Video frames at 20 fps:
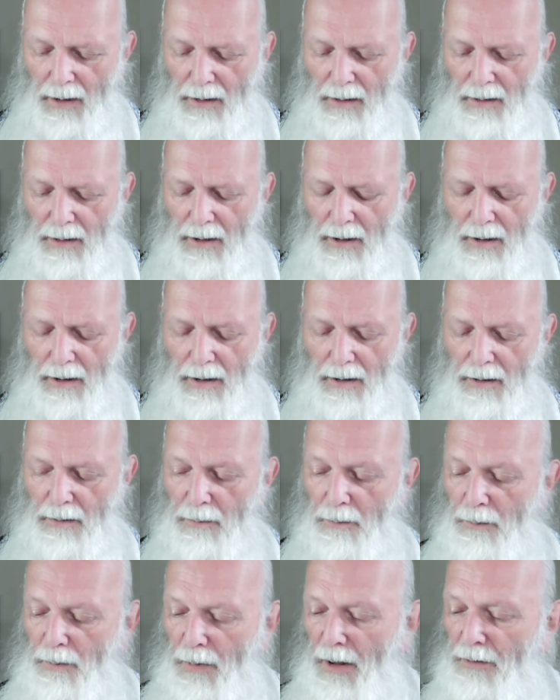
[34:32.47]
There are
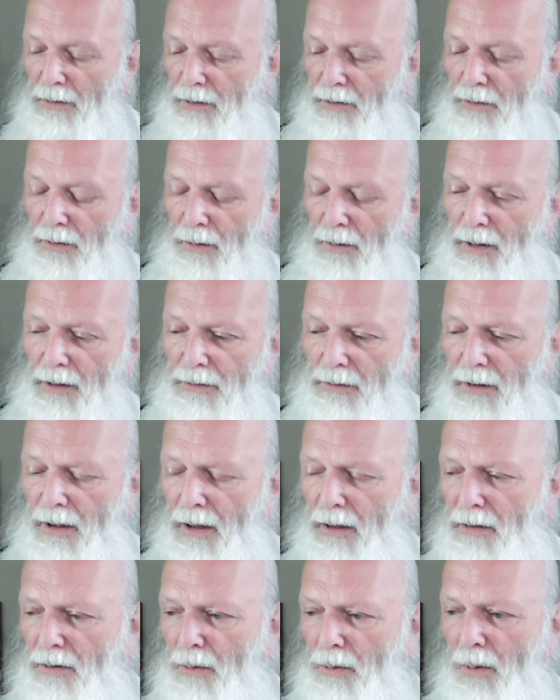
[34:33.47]
places on this
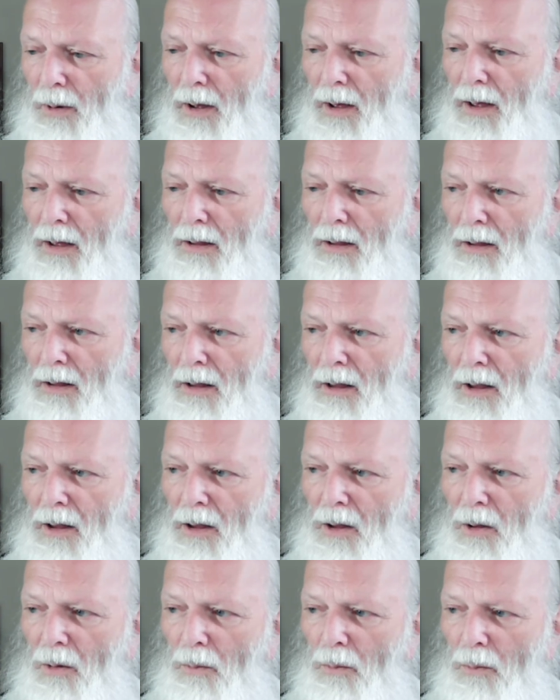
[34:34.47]
earth where
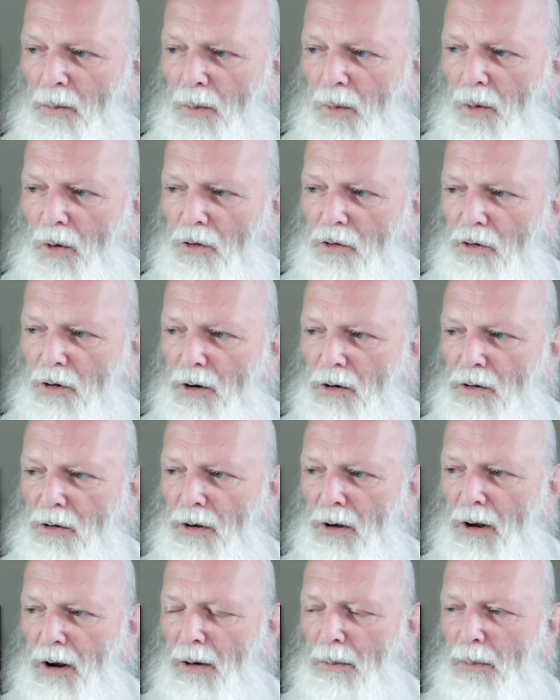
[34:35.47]
more children
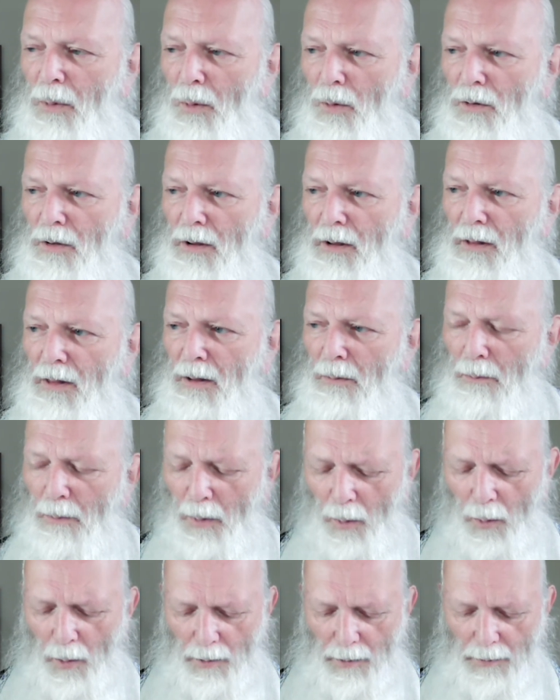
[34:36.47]
are aborted than
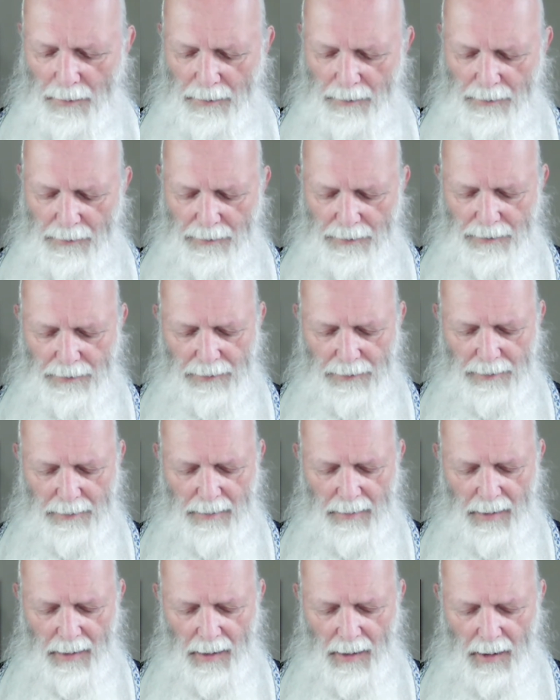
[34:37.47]
born.
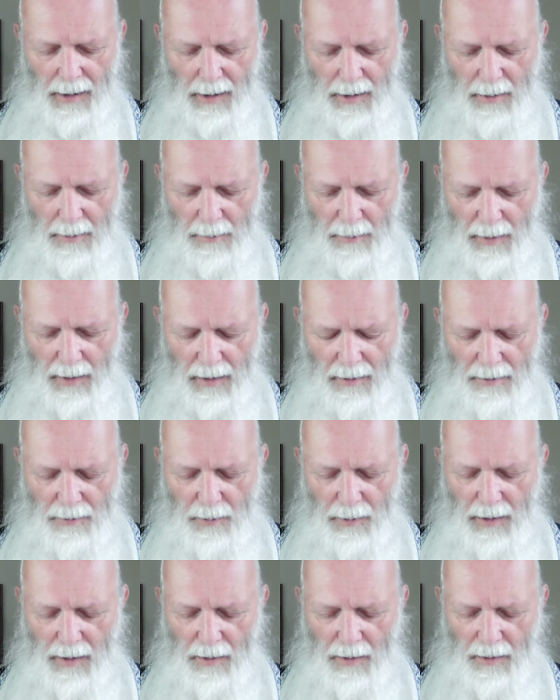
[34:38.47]
But
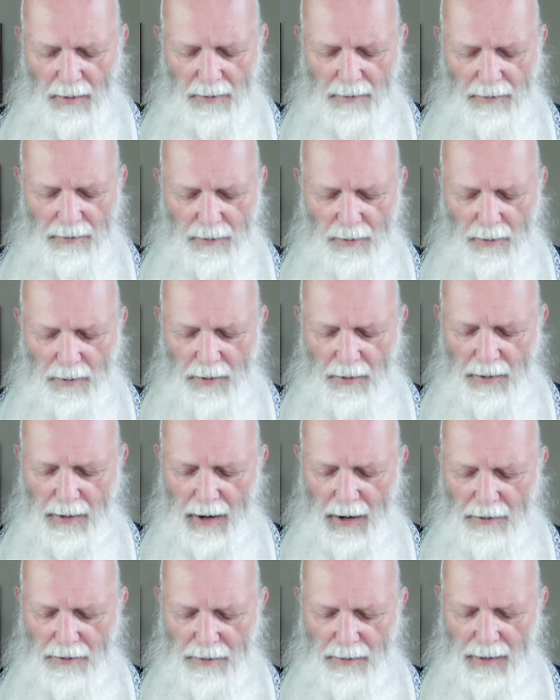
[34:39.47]
when God saw
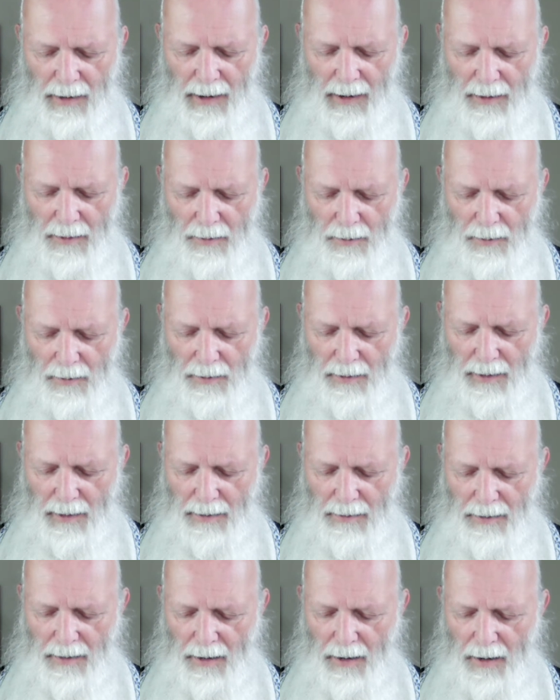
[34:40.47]
creation, he called
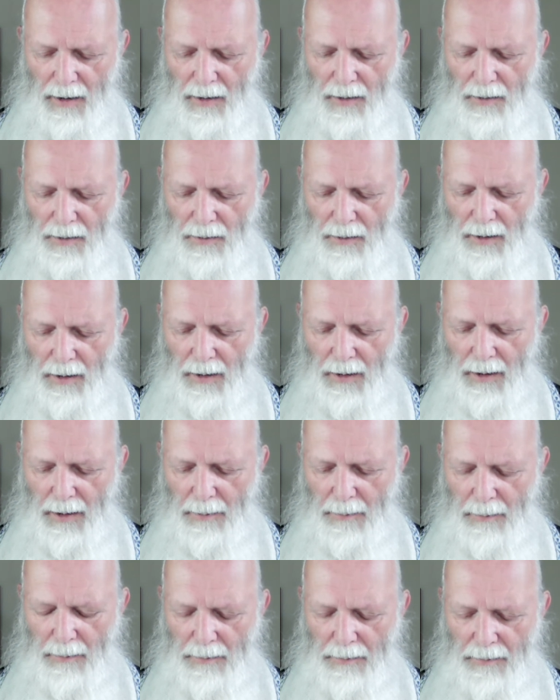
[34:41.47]
it Tov